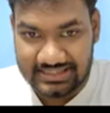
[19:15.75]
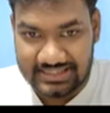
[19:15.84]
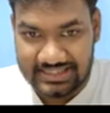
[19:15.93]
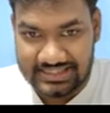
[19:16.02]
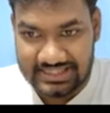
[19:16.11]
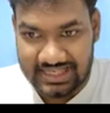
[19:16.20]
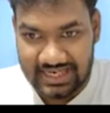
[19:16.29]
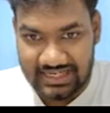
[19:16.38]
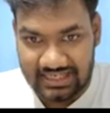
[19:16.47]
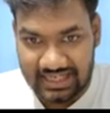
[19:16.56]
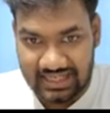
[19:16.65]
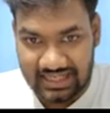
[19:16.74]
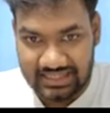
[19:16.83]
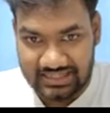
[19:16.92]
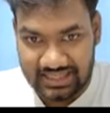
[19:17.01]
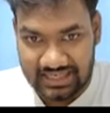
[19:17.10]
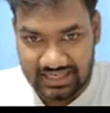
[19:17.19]
this entire
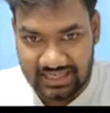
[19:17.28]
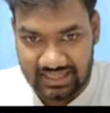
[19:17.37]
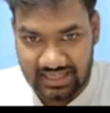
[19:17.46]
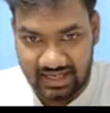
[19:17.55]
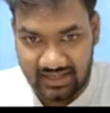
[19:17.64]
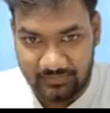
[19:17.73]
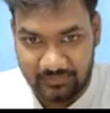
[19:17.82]
area.